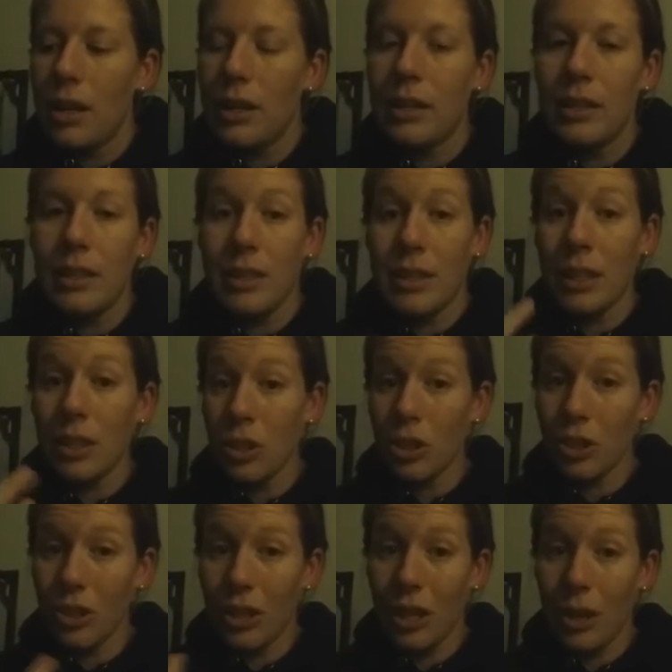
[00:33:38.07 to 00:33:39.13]

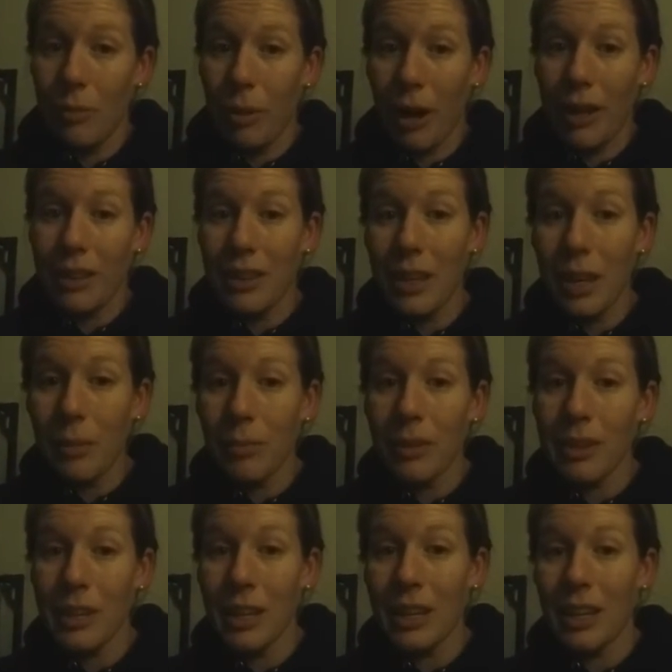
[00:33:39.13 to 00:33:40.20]
essentially by
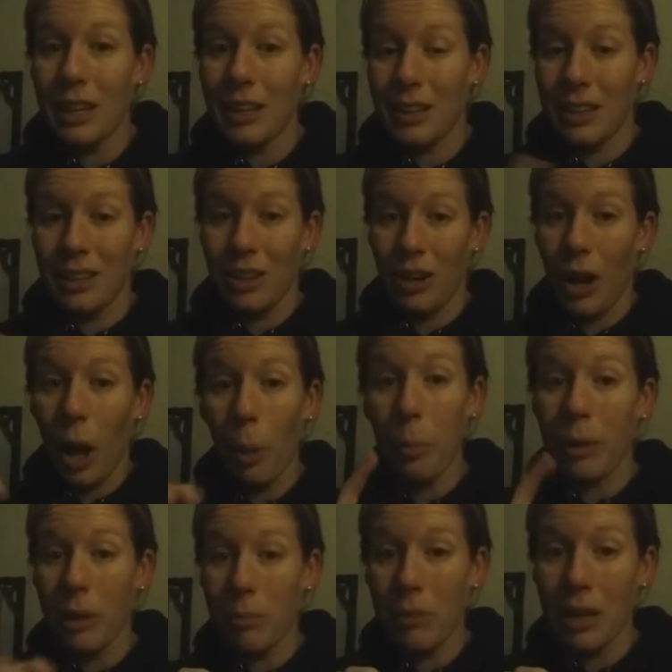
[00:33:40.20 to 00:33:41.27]
them thinking that they're
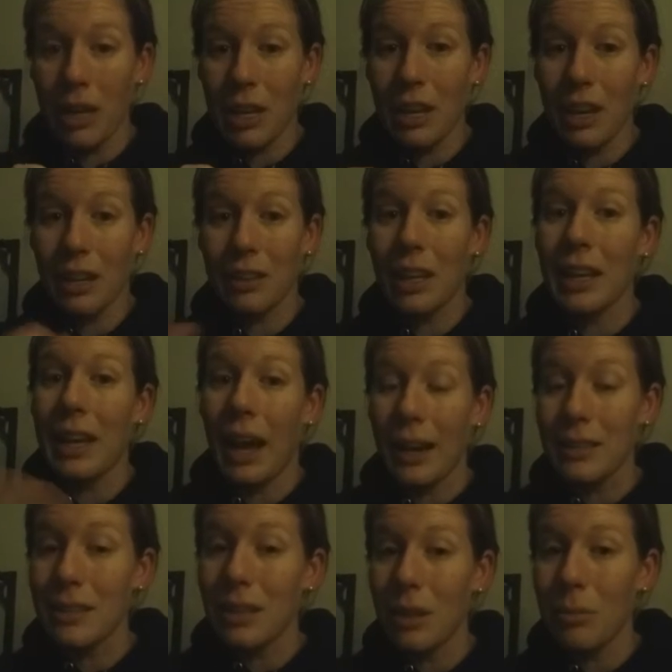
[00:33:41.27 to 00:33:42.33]
helping me and like
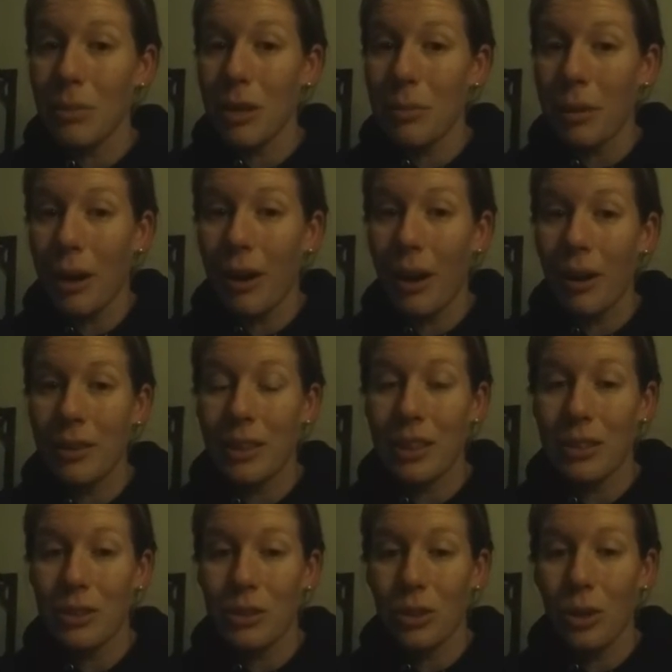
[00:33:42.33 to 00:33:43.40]
asking me about how
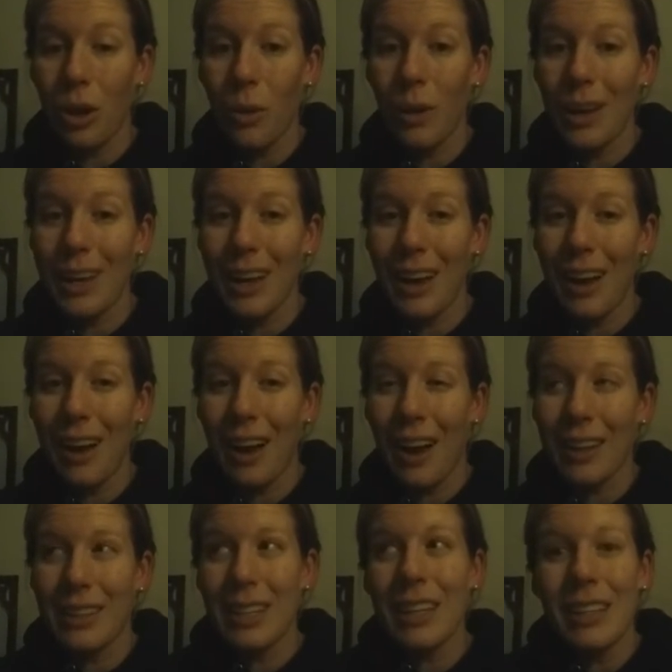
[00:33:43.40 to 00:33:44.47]
things are going,
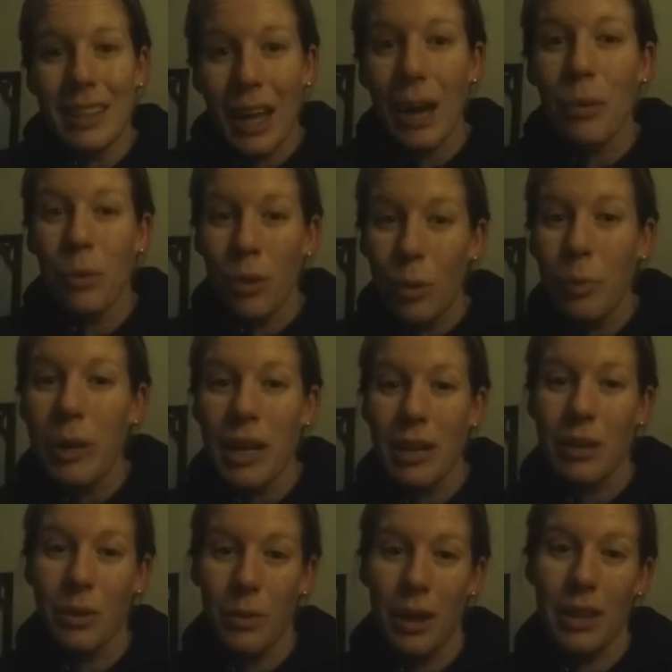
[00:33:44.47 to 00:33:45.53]
I think that will
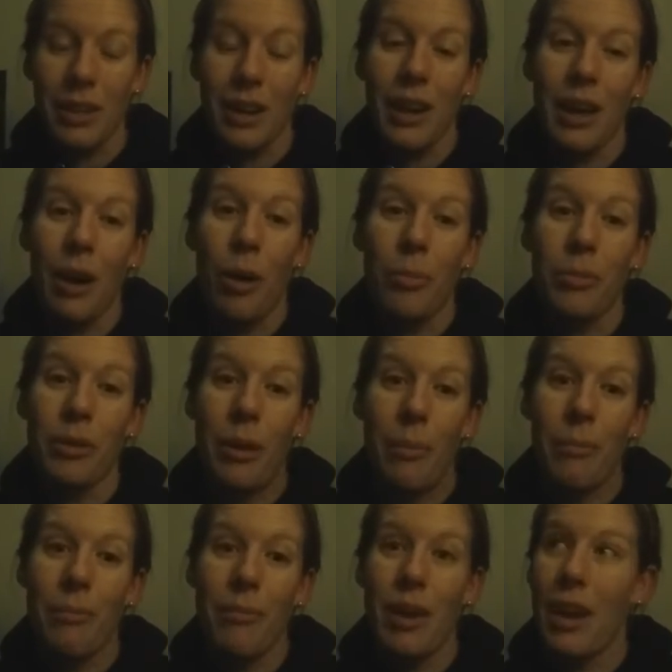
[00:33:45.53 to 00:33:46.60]
be the way that I help
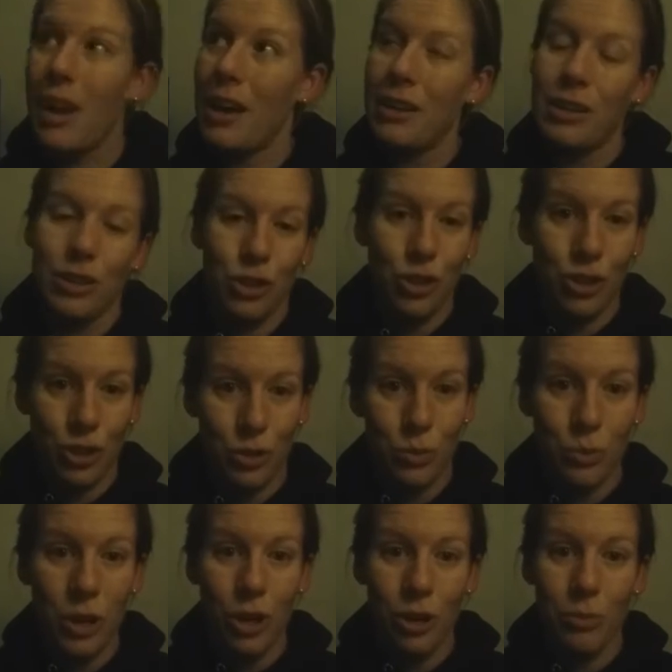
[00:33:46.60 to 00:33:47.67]
them. And it's
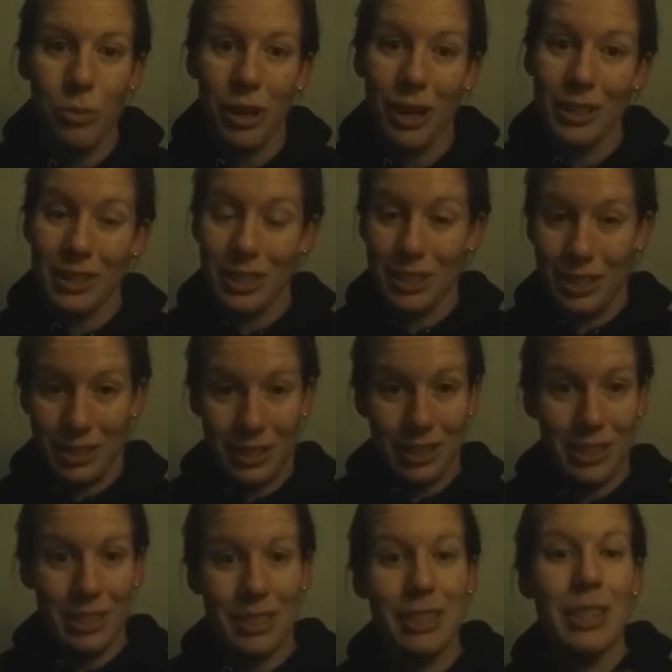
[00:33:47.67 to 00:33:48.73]
just weird because it
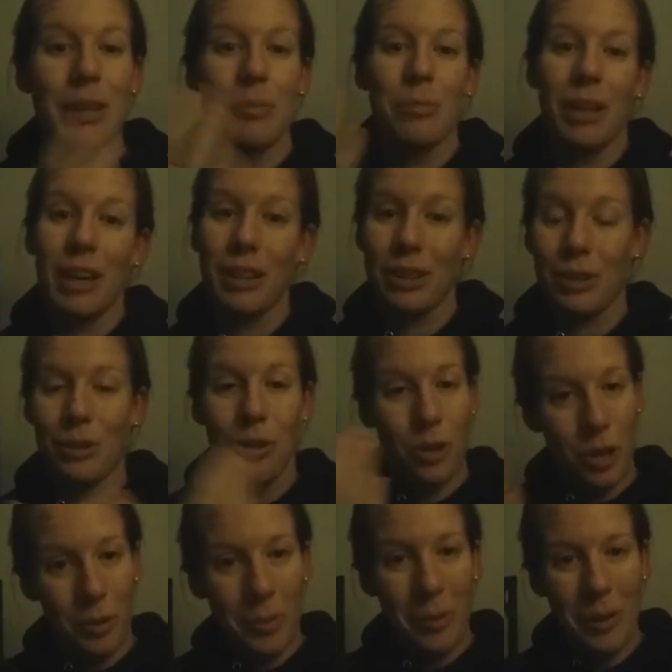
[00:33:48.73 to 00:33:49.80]
doesn't seem like the
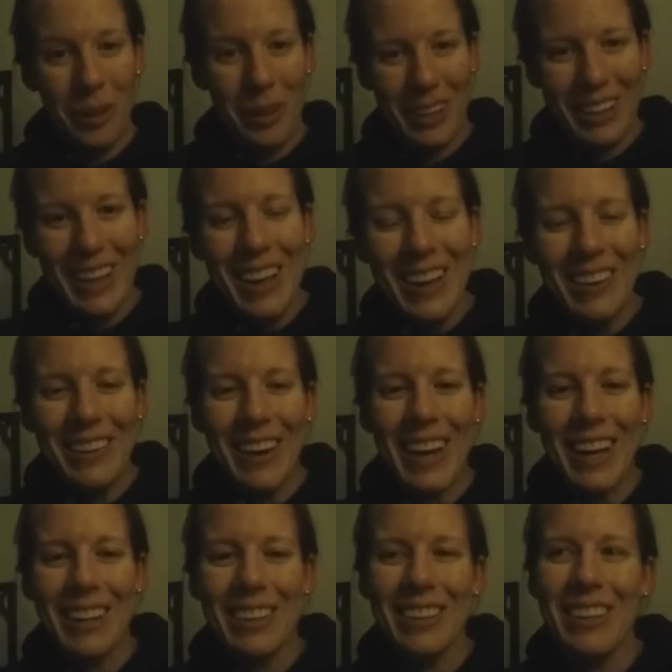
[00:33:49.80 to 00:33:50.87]
normal
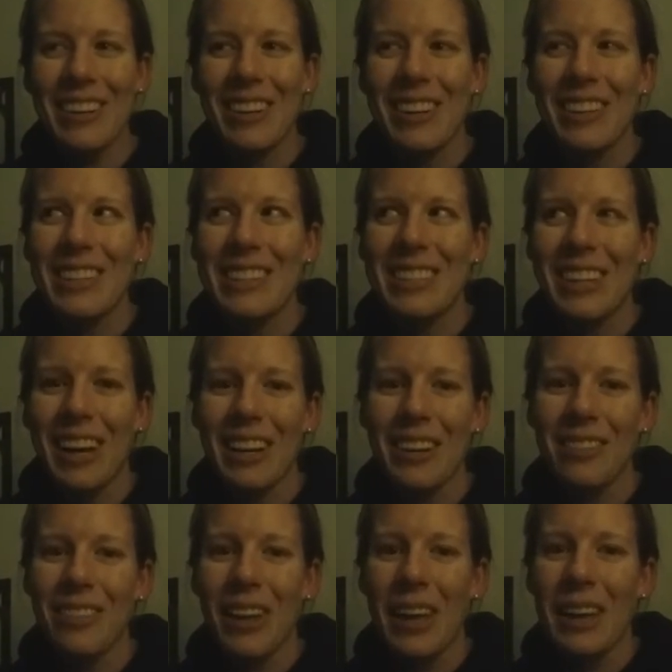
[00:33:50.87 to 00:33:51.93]
way to learn. It's
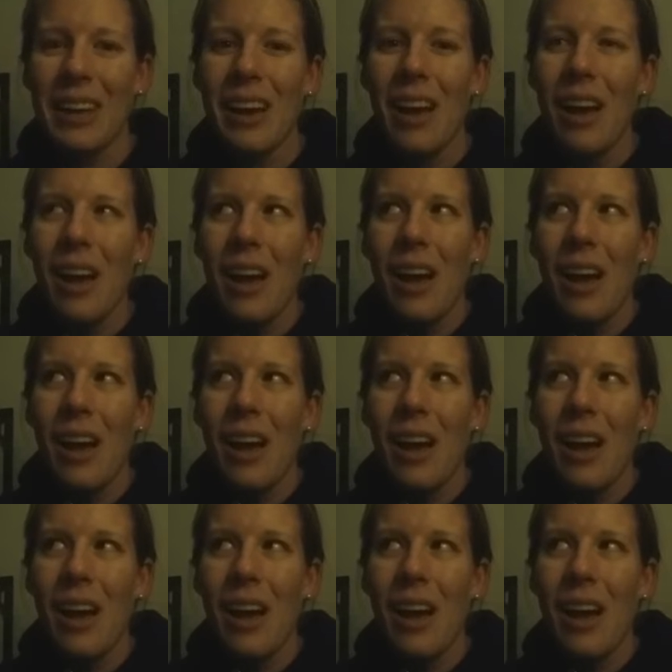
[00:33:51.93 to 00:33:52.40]
kind of like